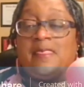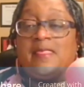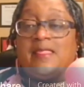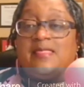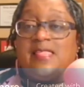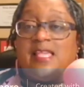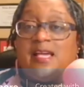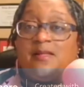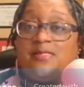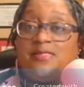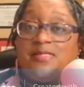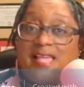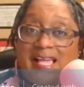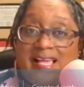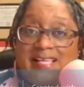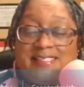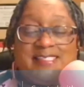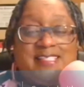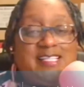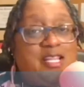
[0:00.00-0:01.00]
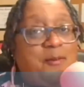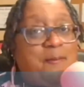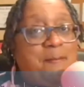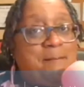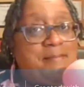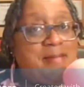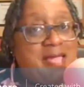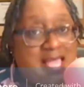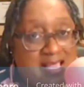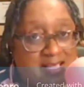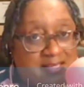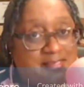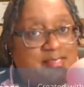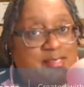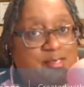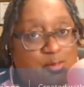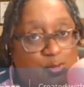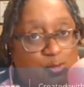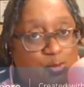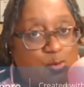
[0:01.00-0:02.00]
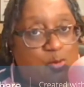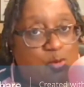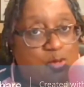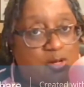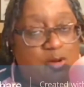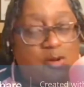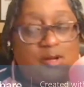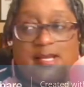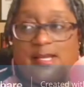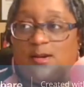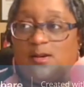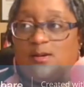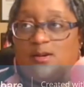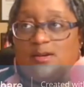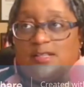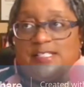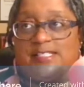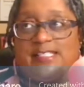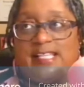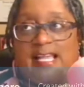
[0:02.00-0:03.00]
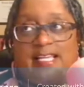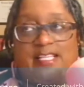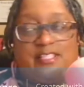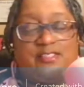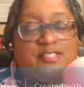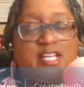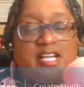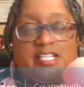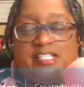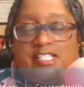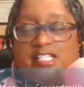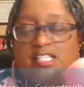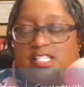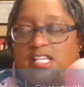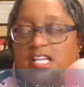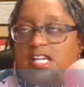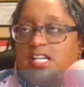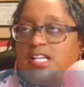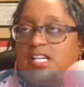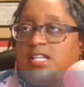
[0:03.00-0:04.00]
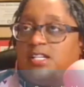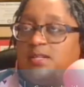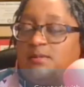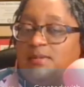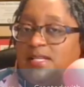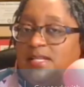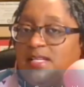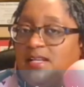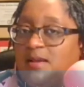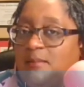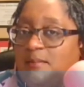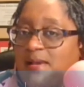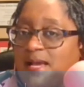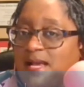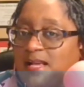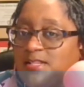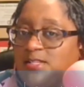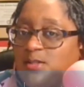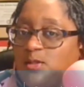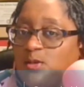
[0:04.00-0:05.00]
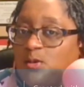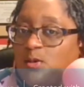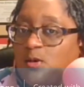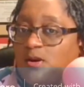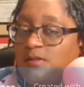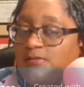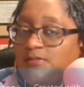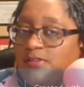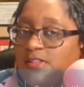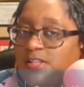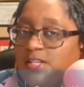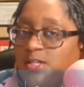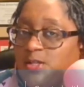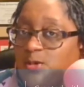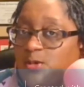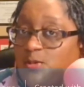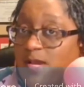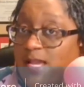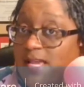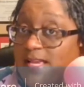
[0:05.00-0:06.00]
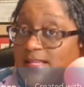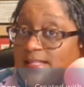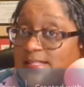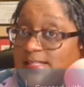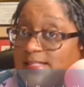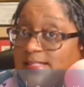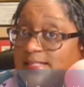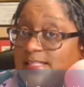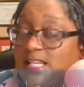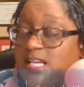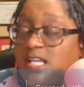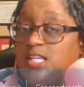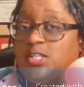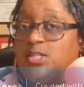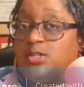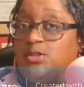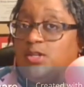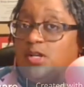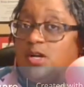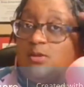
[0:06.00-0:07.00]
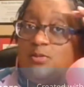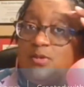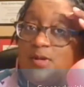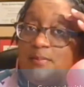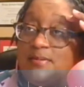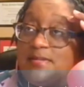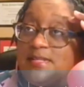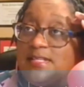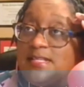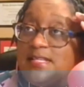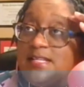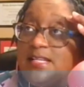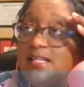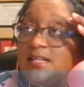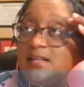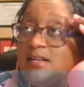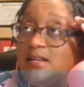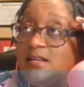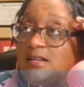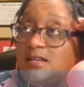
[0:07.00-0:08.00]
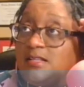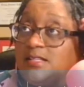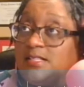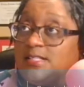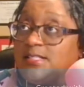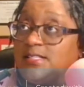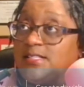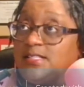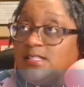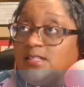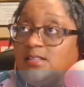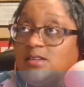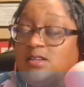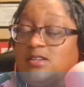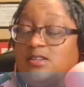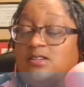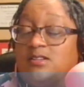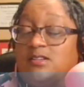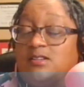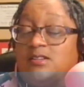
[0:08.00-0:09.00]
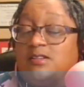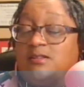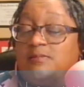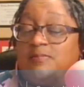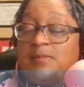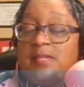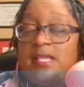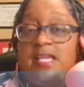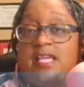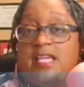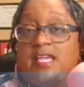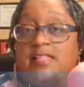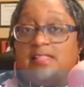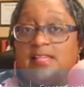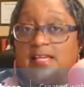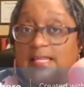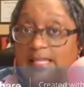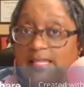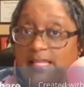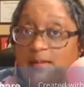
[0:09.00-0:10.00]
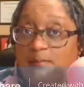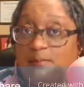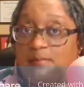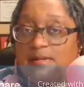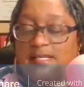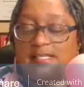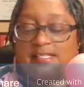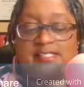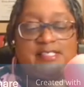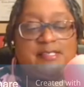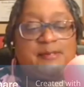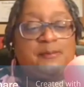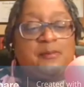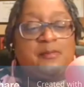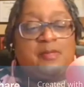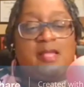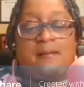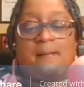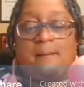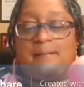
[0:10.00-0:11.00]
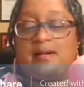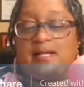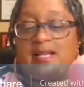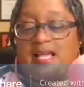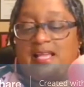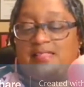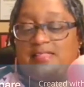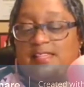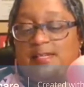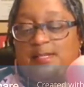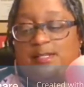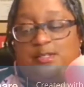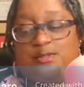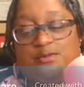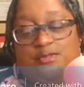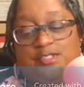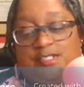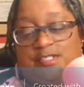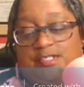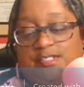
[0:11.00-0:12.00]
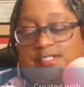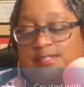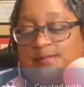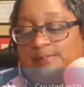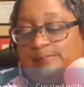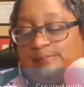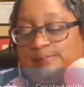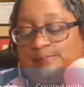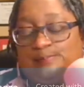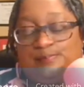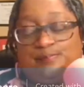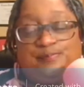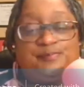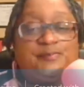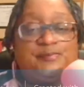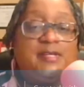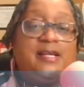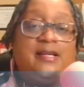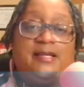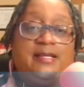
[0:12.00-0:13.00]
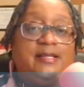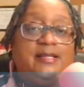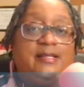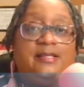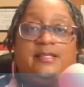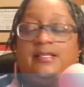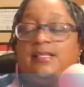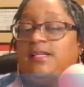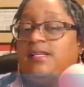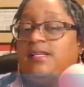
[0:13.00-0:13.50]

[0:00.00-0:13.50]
Now, that's an ambassador, okay? Or, Sonya Sonia could have been an ambassador for the U.S., you know, representing us uh, in the Olympics. But I think you just, mm -mm, honey,